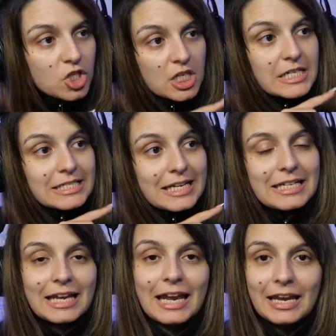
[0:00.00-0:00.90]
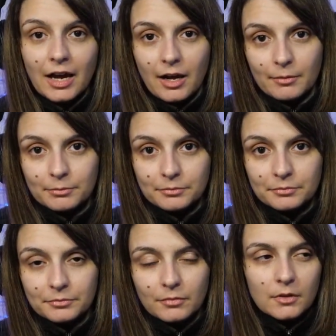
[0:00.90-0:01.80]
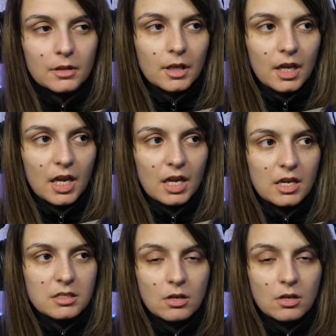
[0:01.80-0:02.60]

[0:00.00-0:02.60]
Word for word: she did here is